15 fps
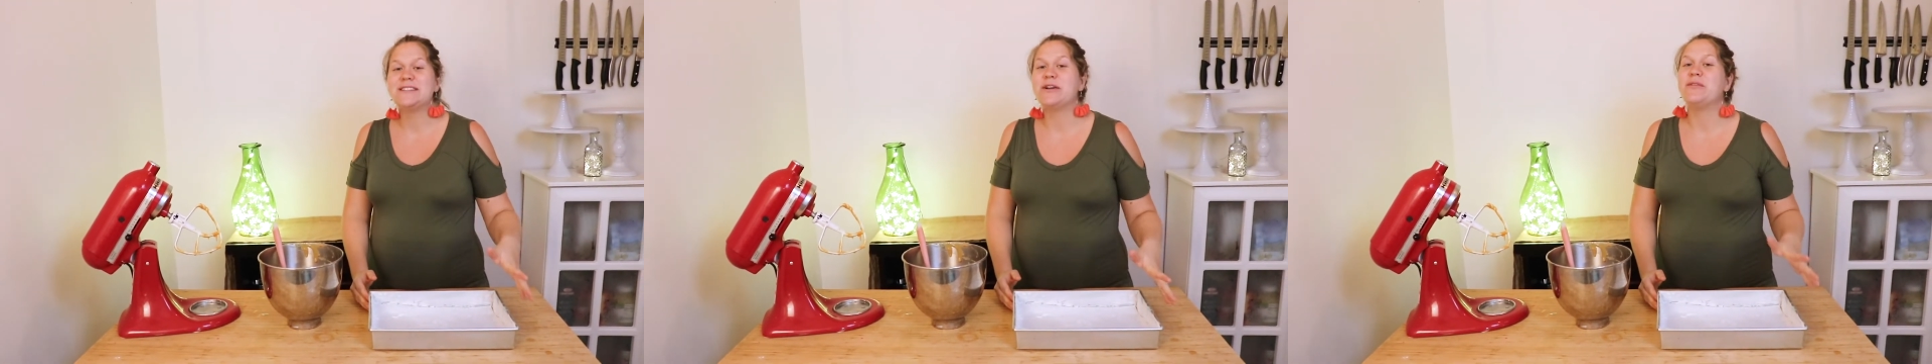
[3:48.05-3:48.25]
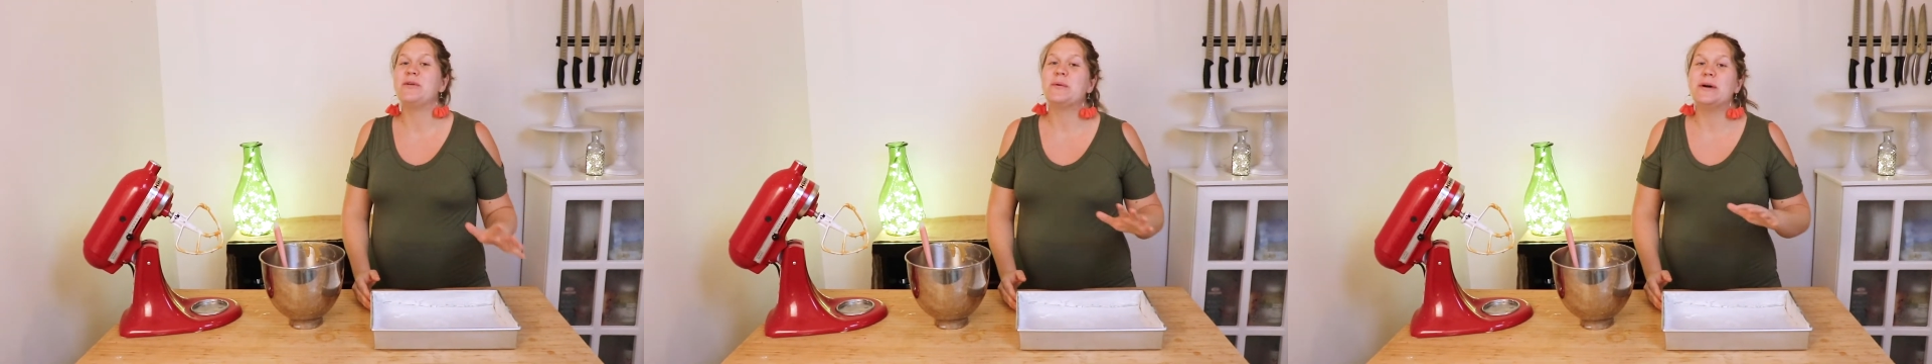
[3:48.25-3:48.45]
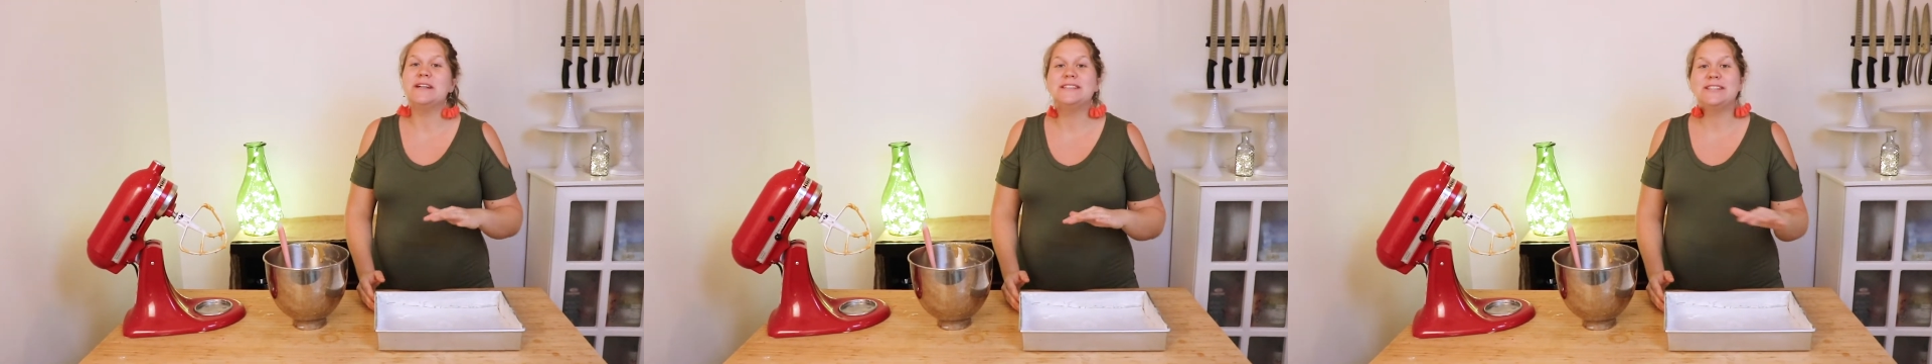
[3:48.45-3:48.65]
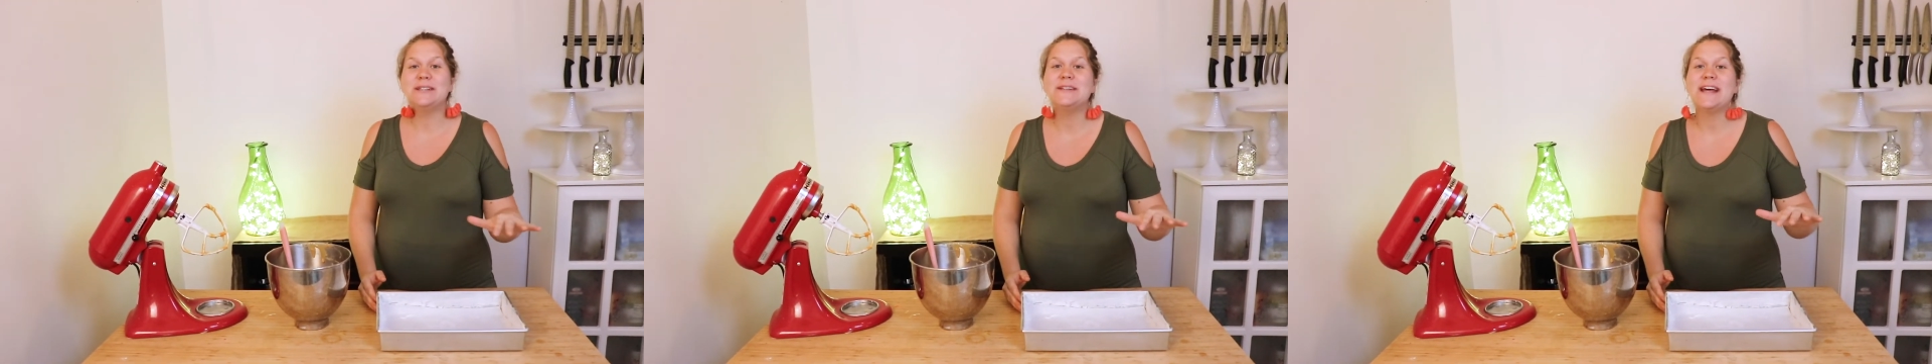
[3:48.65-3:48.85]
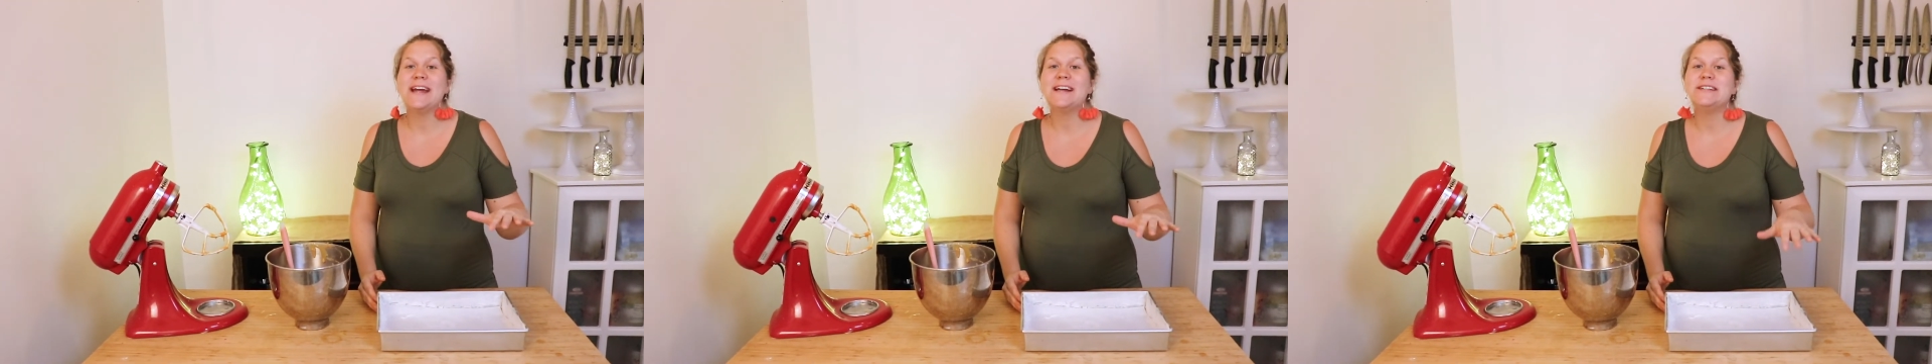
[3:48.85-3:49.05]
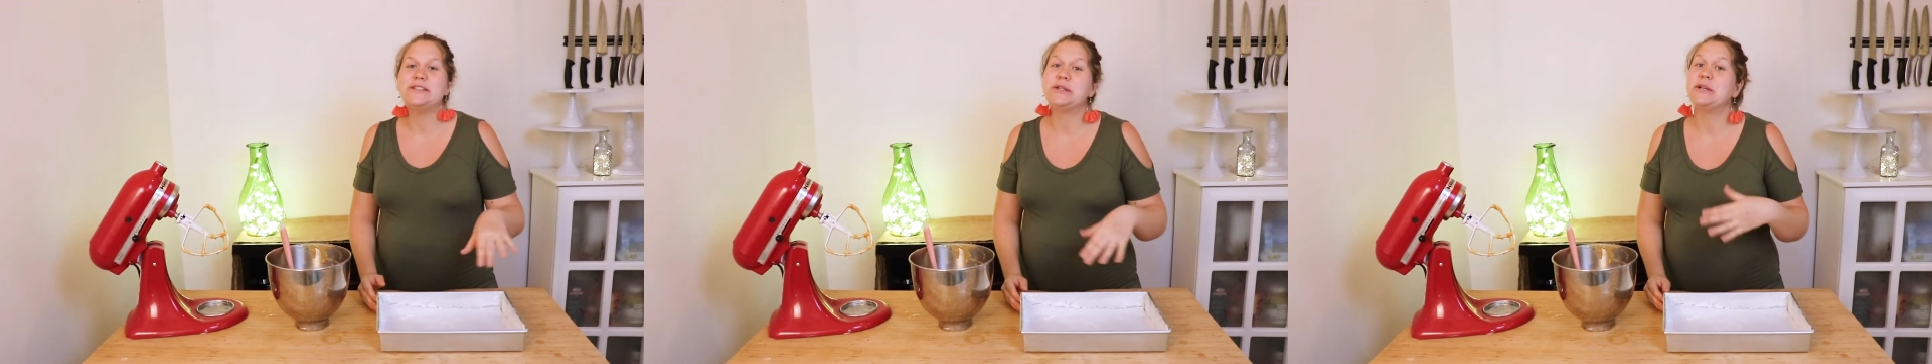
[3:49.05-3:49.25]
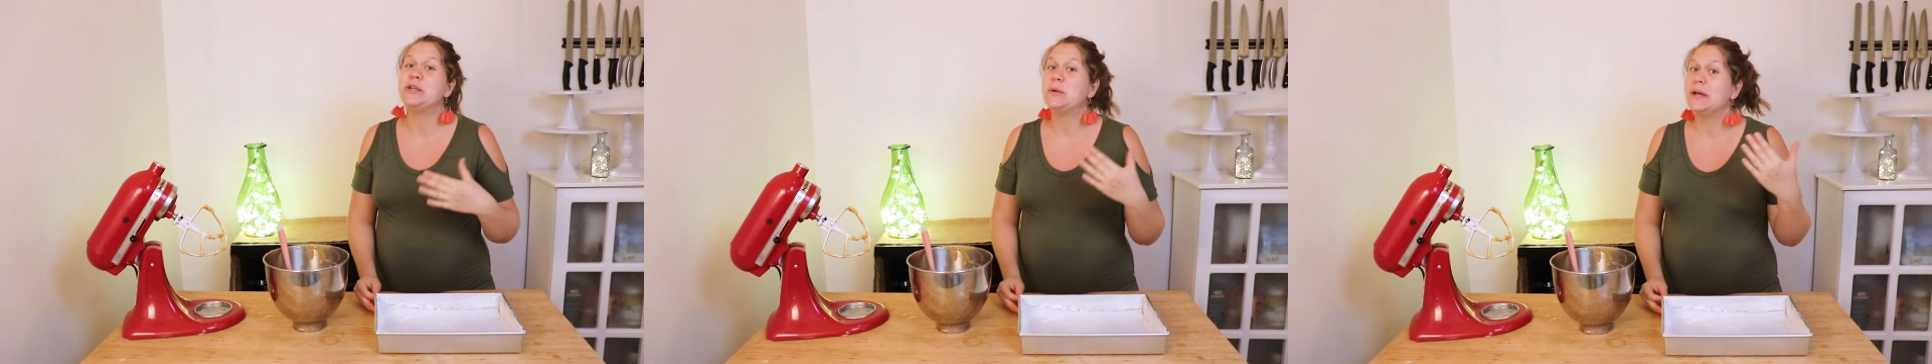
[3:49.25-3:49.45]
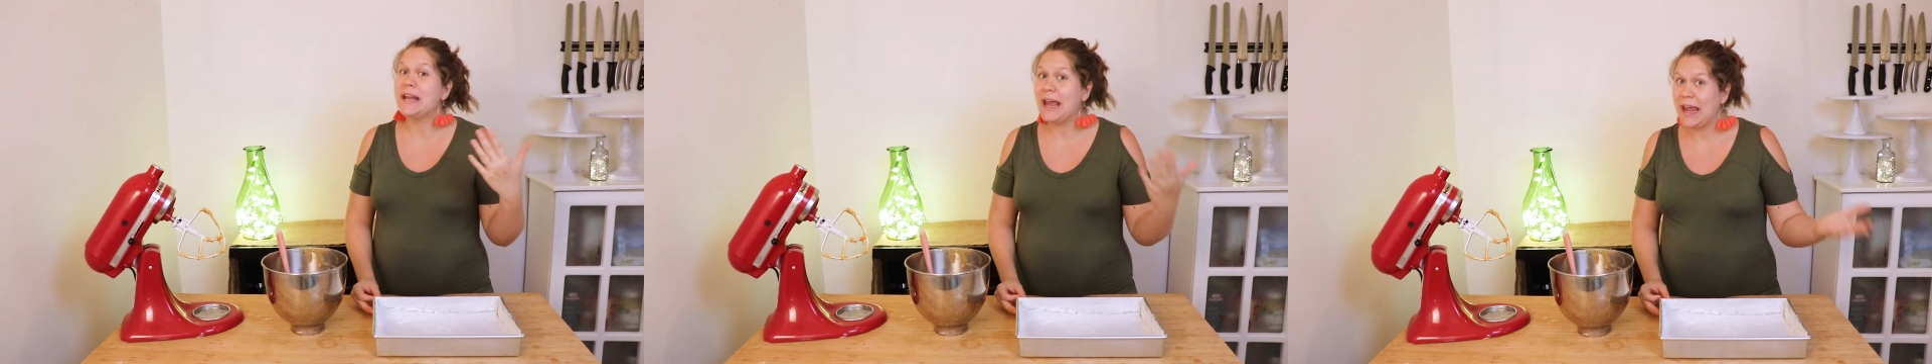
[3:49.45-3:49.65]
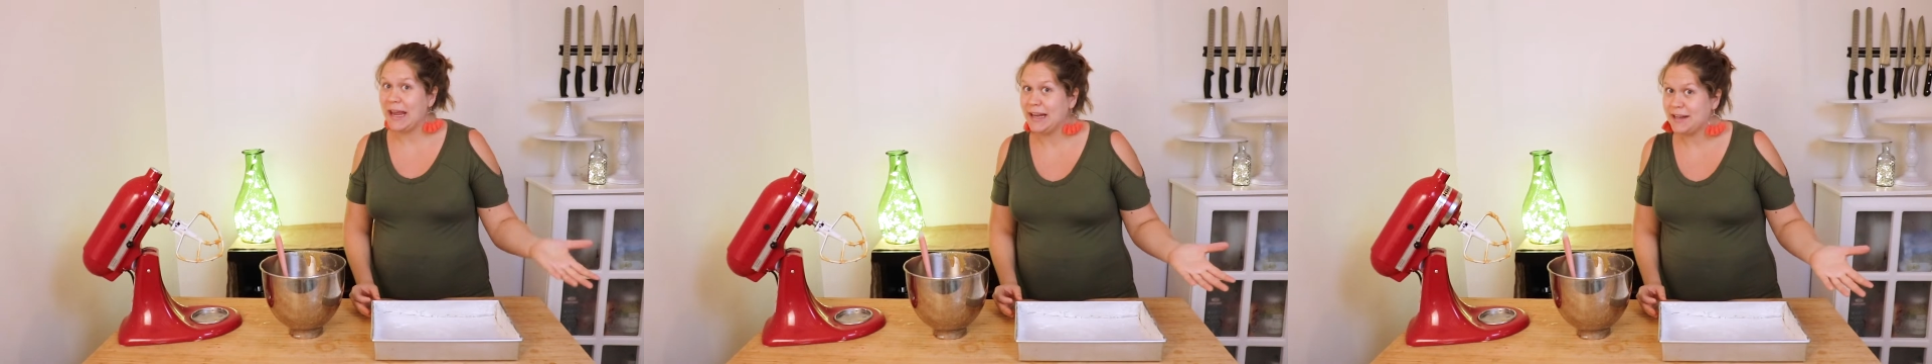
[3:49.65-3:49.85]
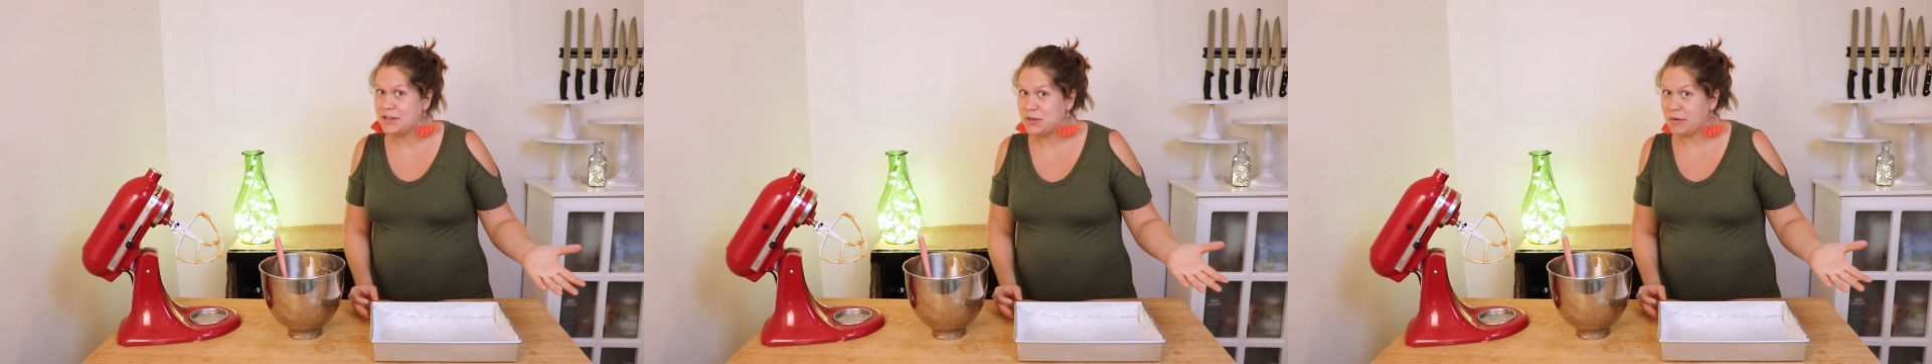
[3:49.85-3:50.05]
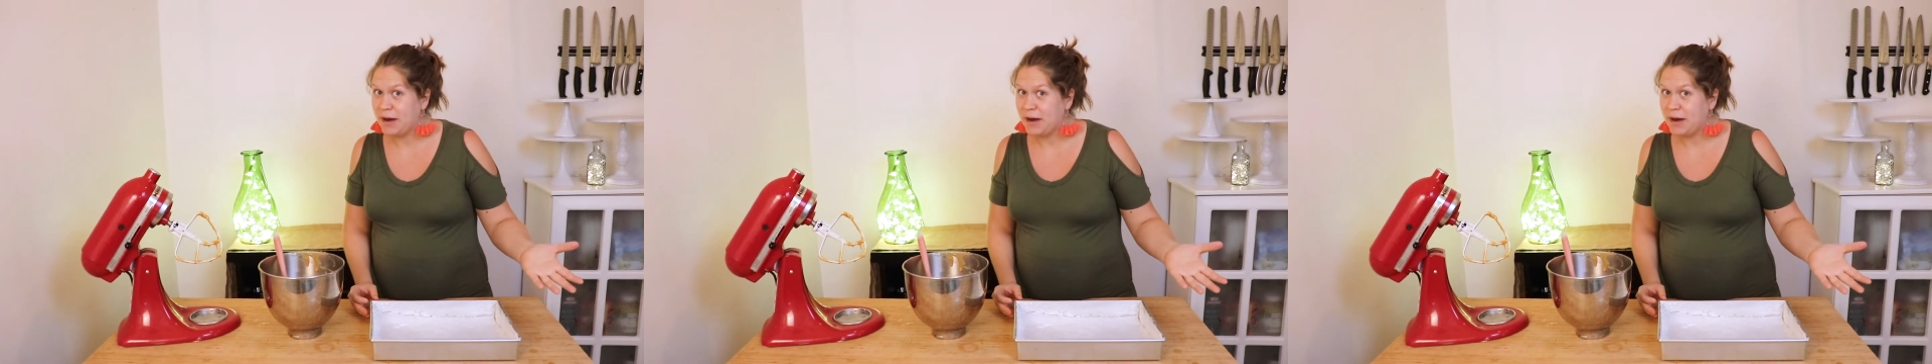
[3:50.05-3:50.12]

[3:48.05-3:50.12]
or if you want 2 layers, you can do an 8-inch